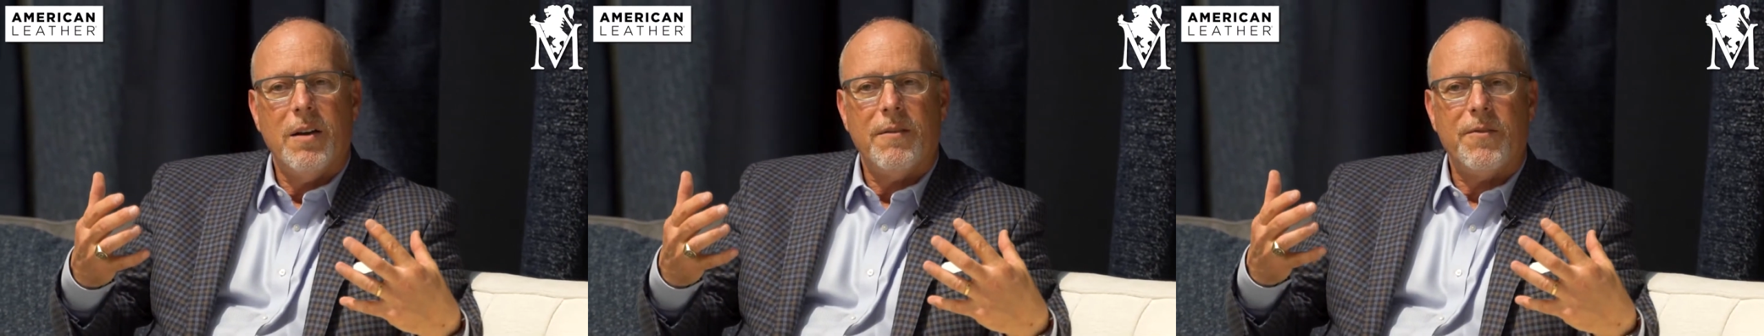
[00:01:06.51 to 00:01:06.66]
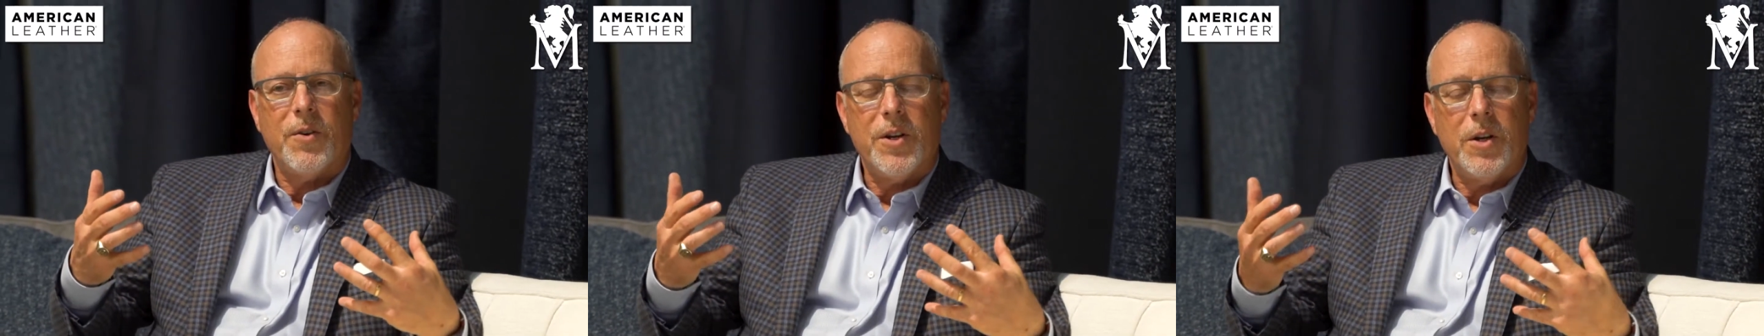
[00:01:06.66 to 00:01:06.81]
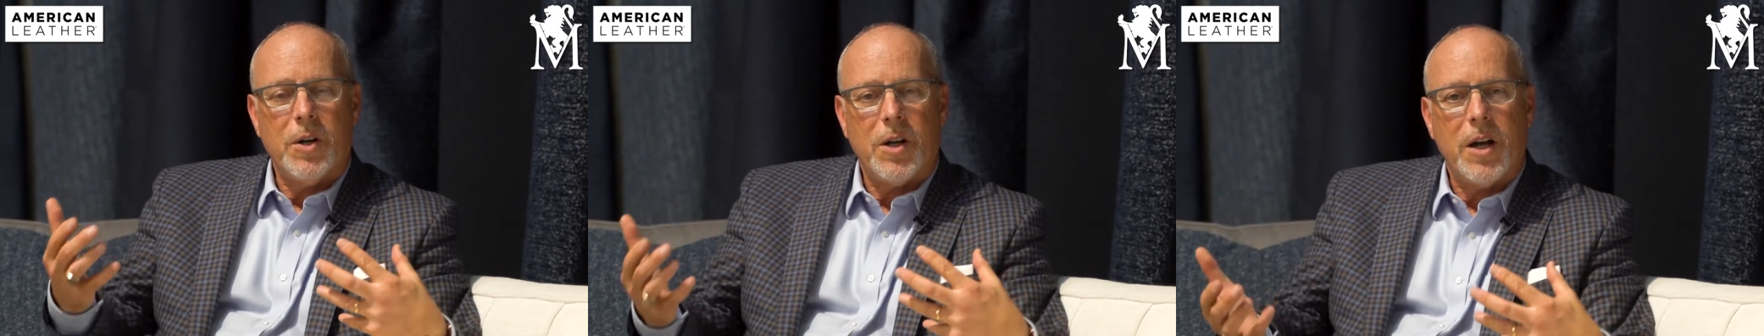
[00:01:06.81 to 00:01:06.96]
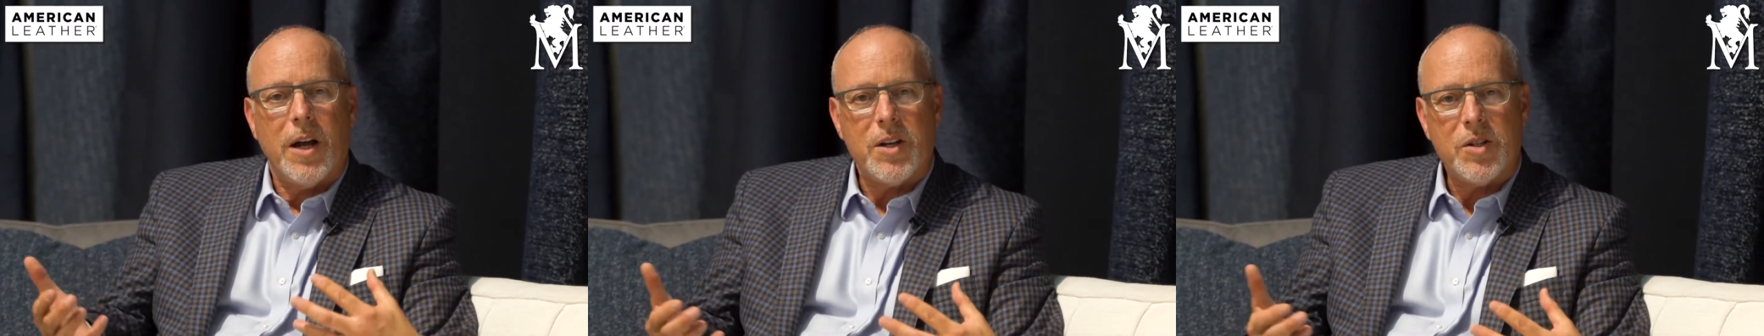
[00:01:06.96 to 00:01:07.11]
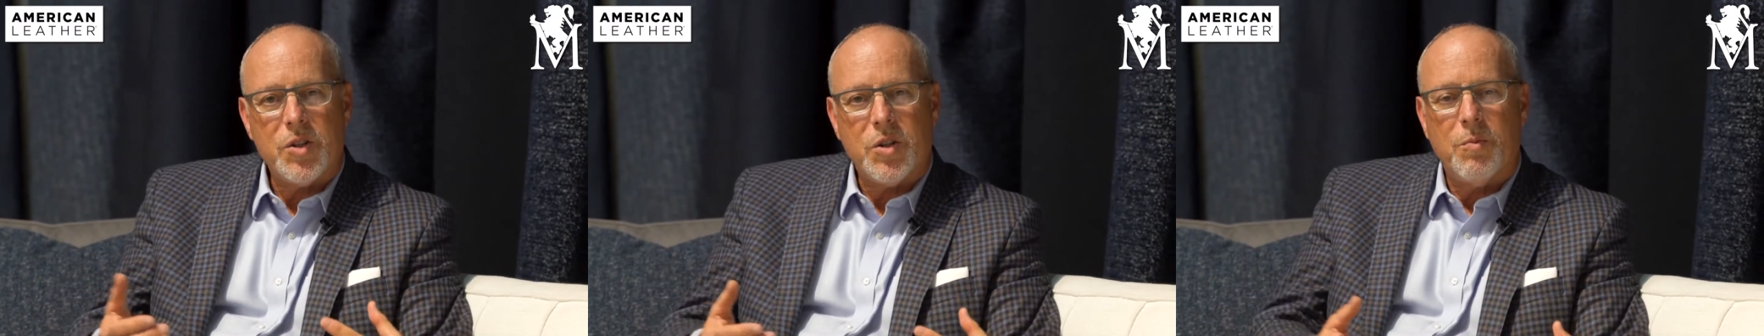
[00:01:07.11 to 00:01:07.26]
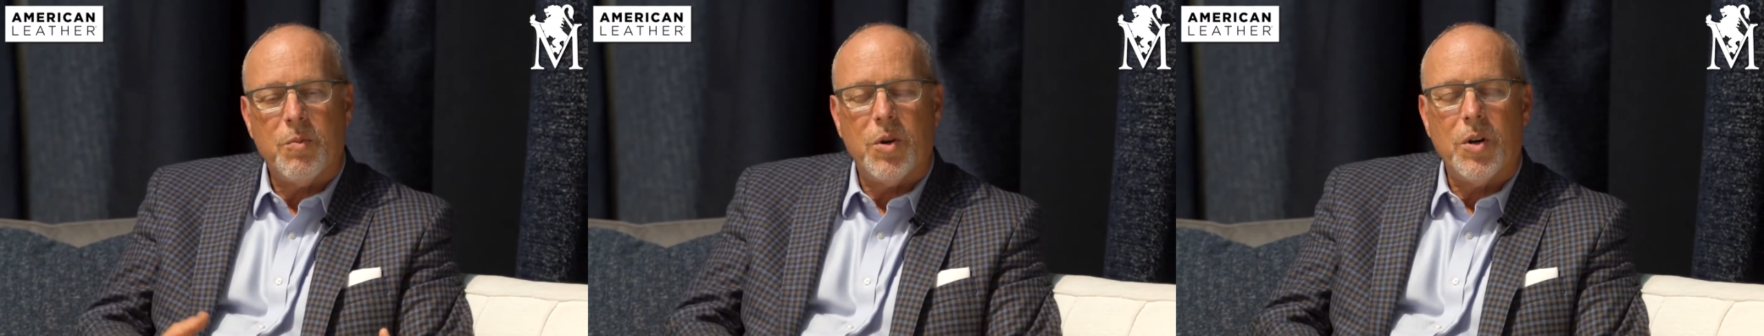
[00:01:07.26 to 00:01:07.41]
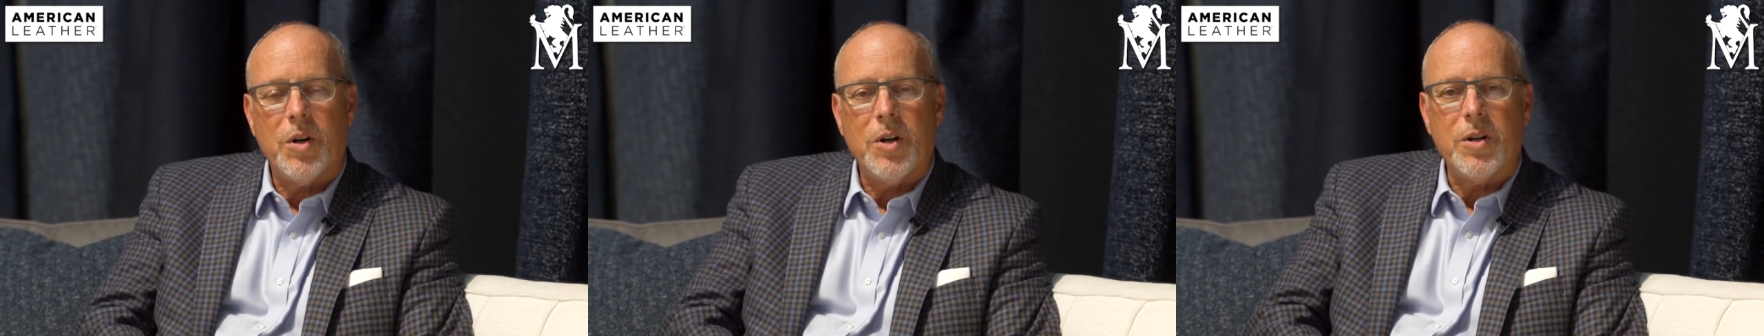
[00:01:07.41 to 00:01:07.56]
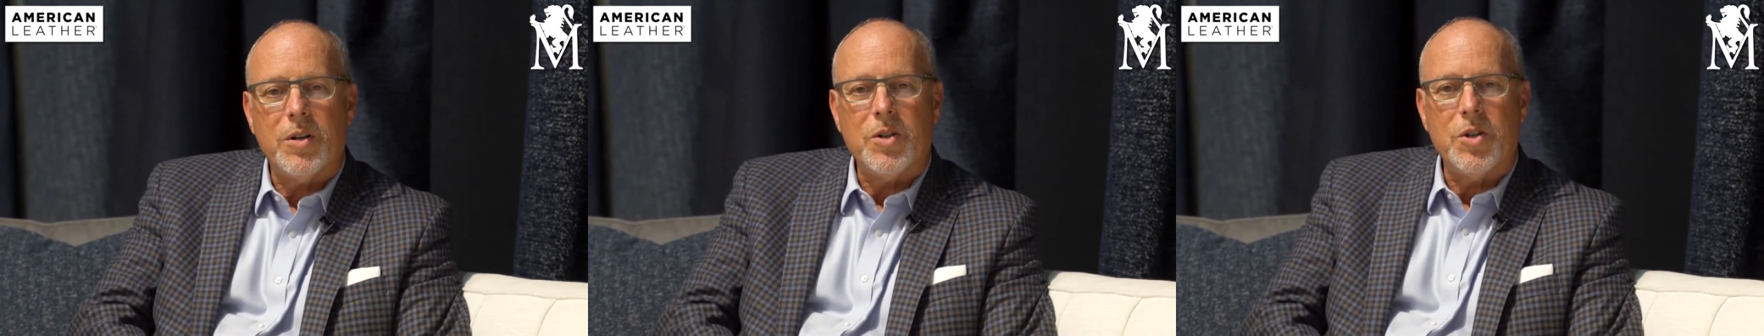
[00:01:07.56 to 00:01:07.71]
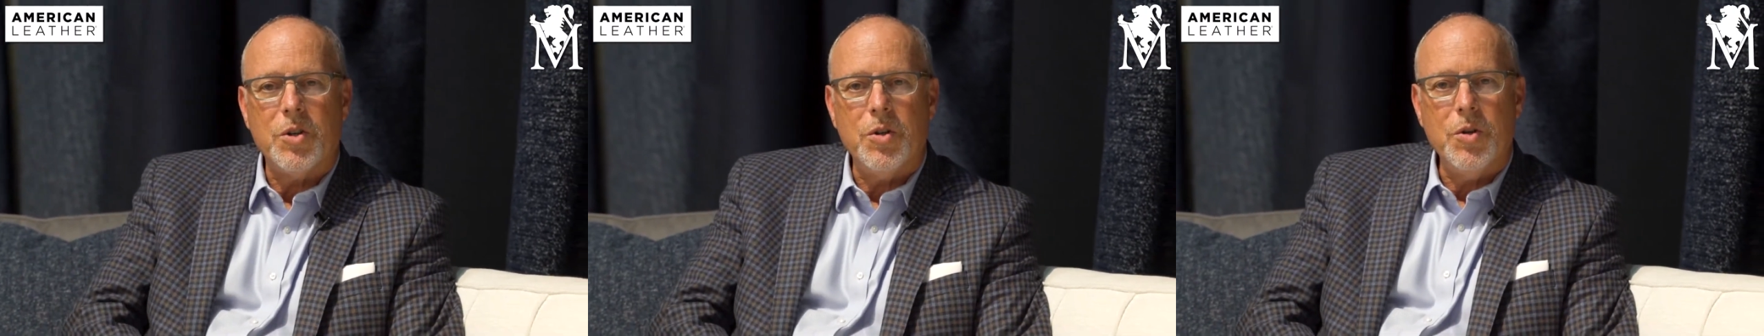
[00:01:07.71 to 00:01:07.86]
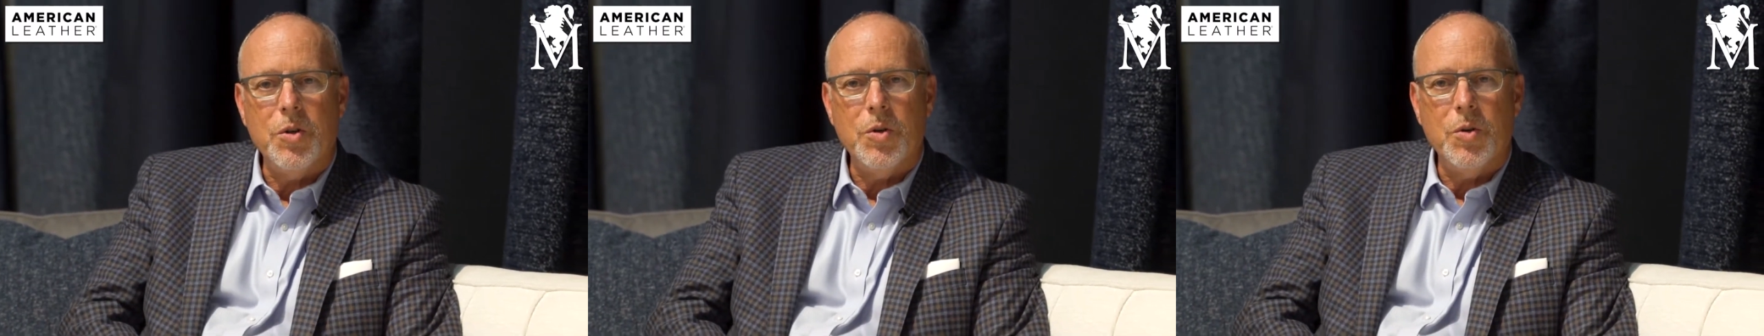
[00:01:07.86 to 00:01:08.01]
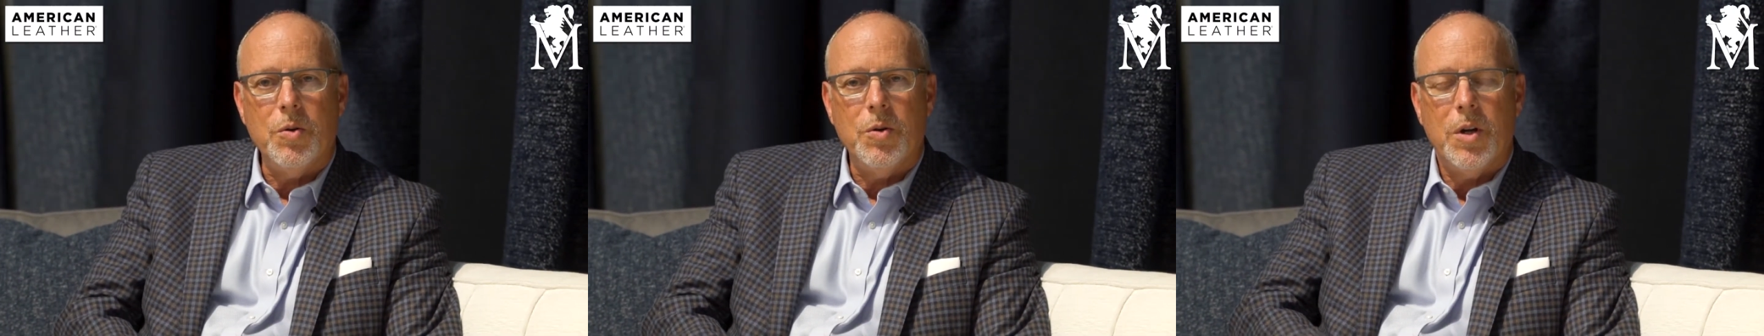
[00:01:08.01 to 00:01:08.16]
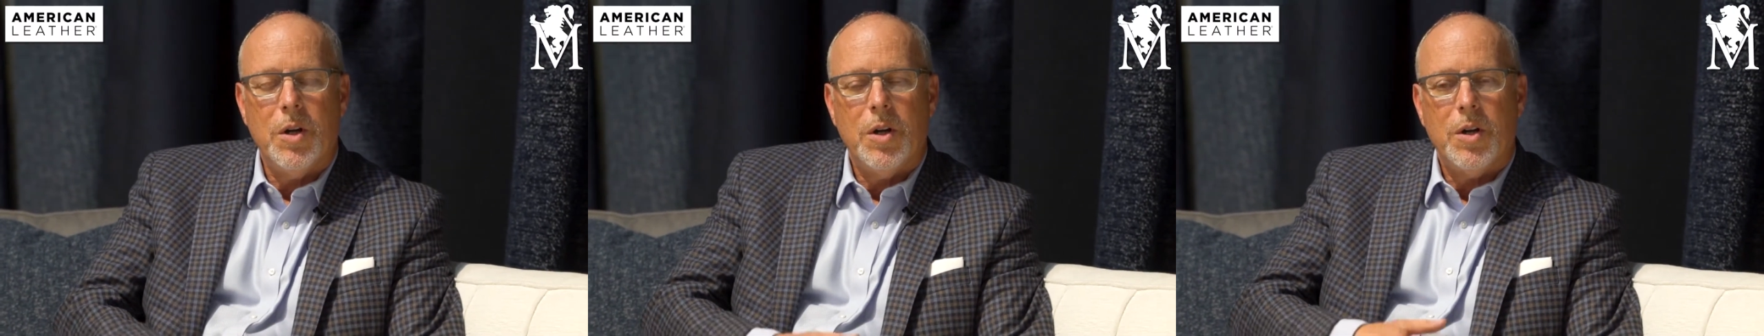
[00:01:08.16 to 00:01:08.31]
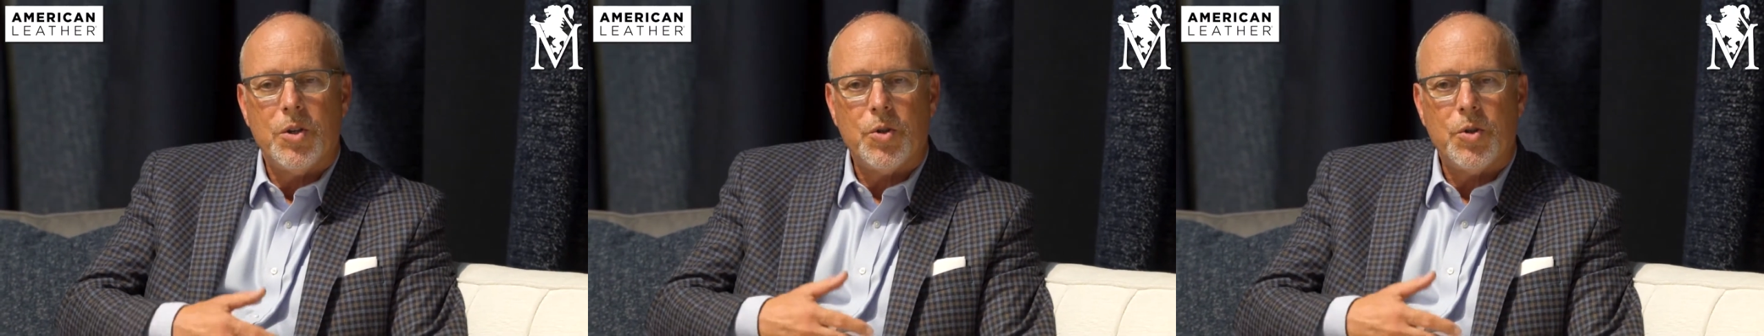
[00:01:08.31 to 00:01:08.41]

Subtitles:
for your customer to